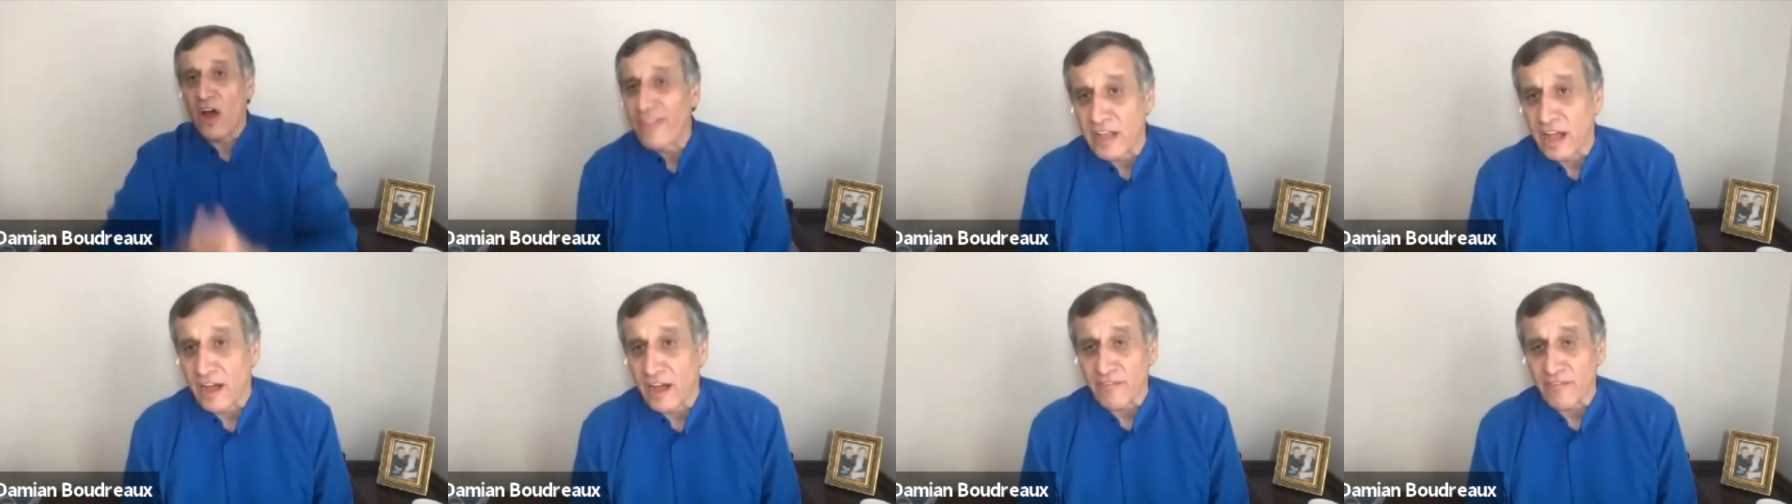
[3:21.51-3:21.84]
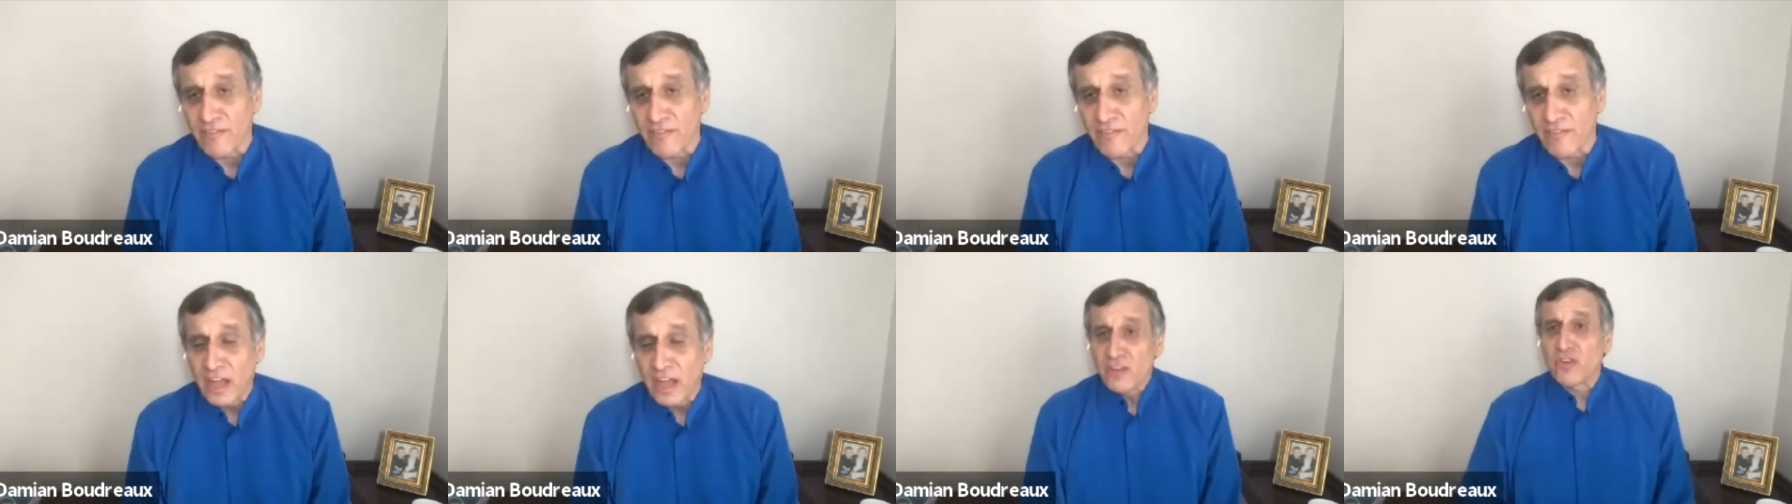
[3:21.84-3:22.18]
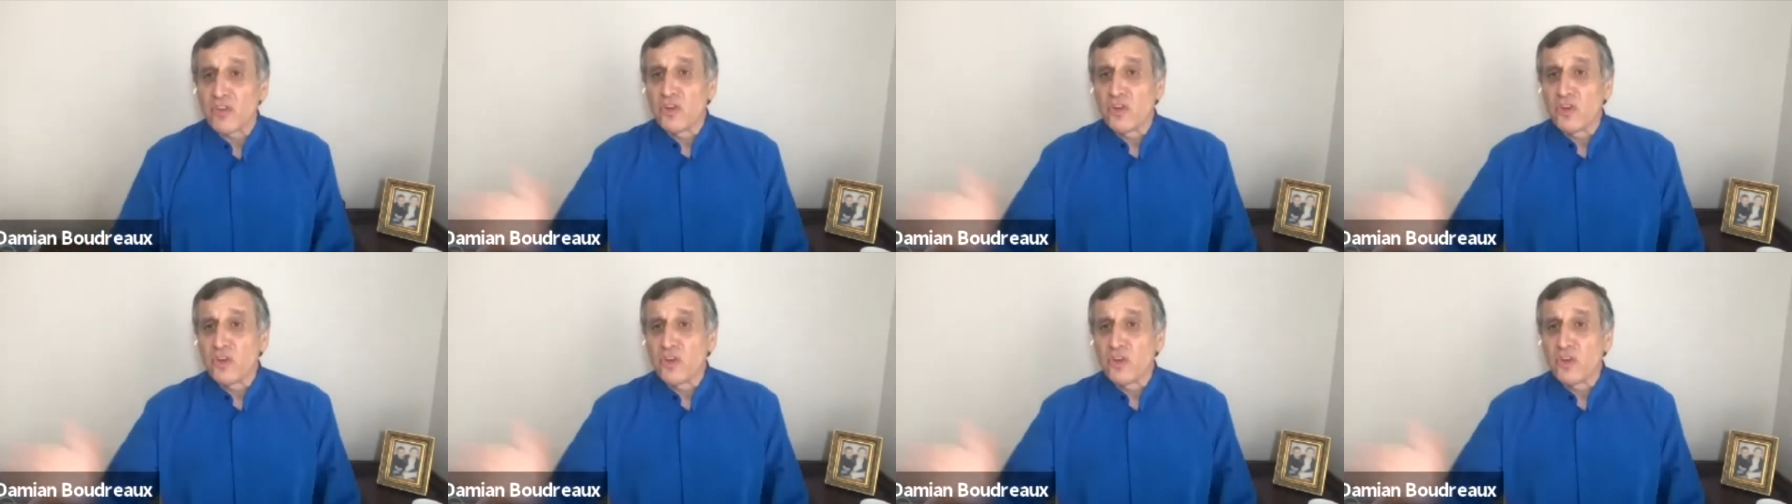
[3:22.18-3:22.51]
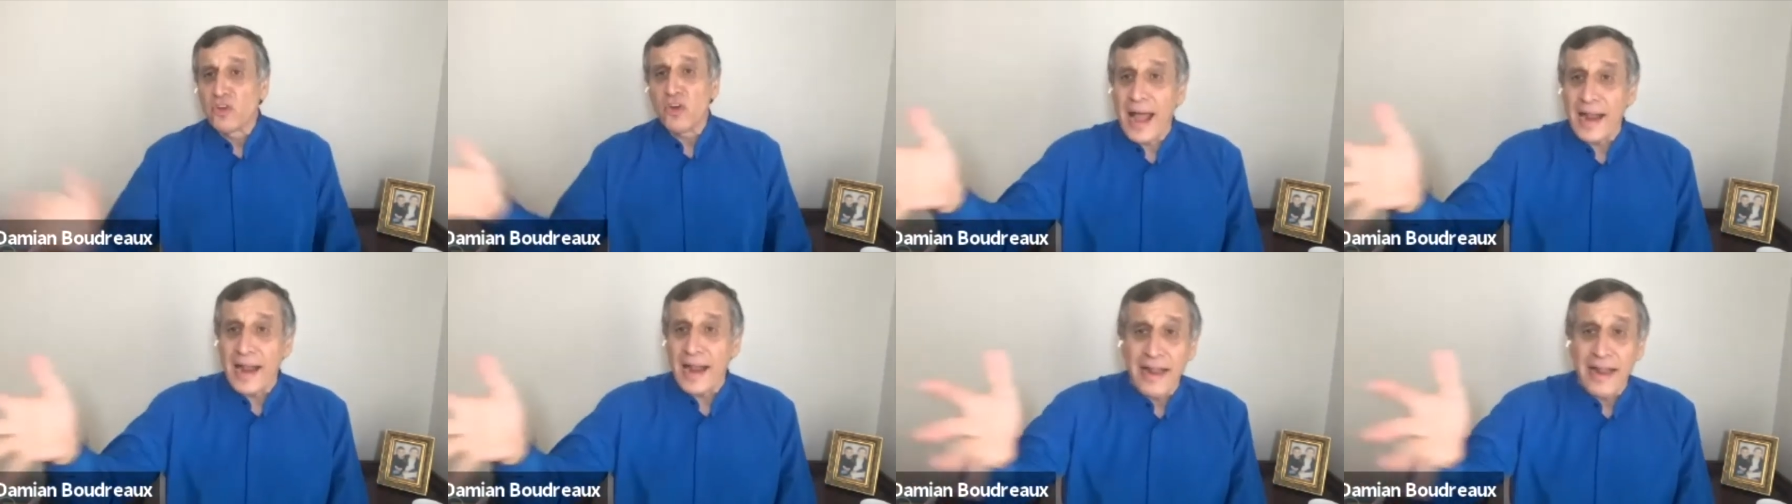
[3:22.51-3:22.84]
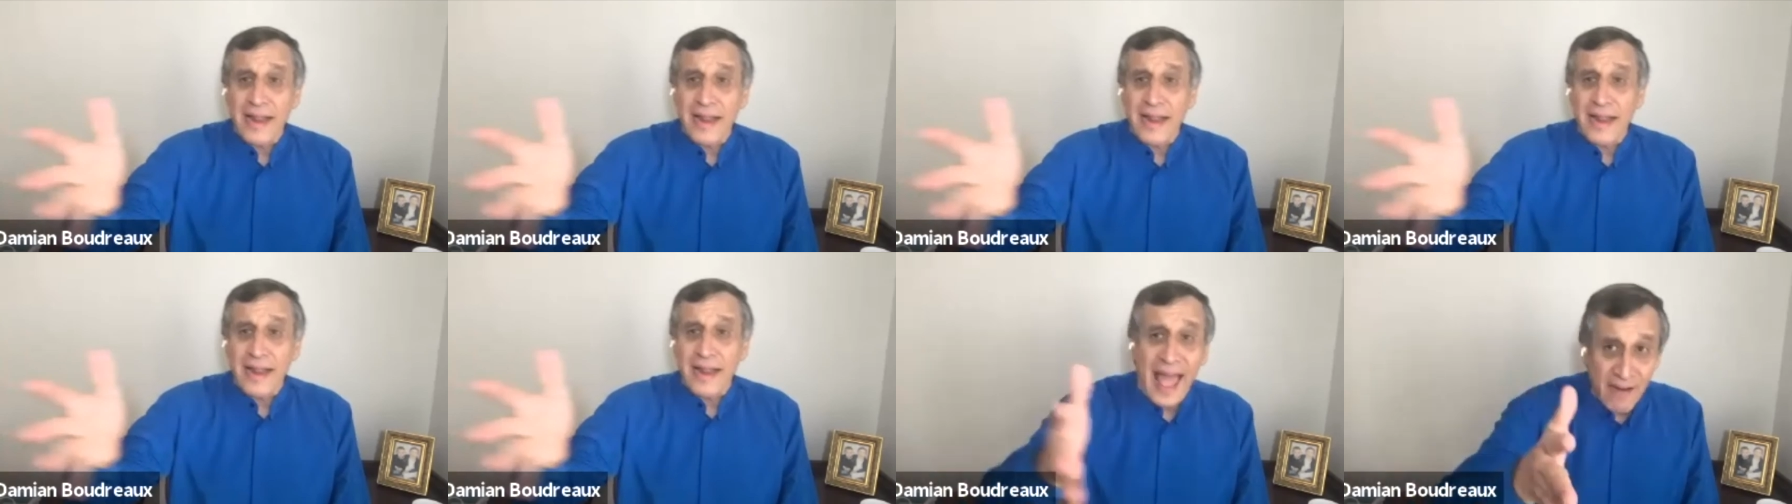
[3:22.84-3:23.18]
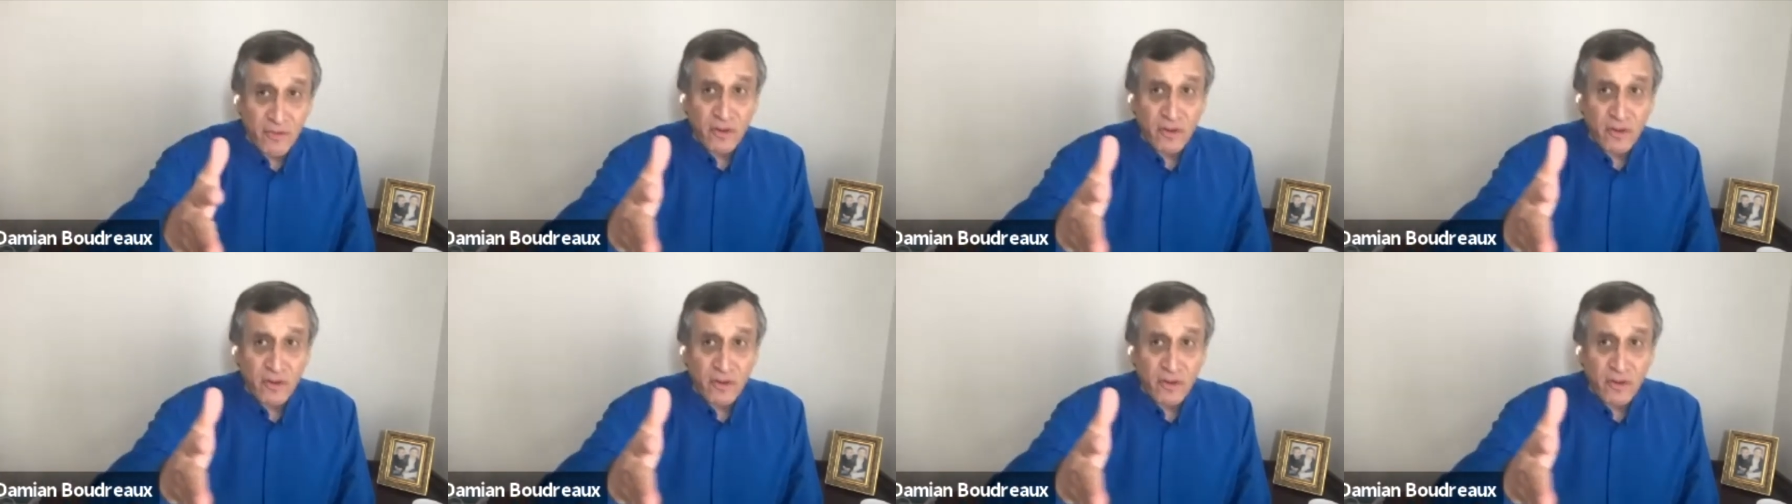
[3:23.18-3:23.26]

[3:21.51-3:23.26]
all, that stuff. So you're not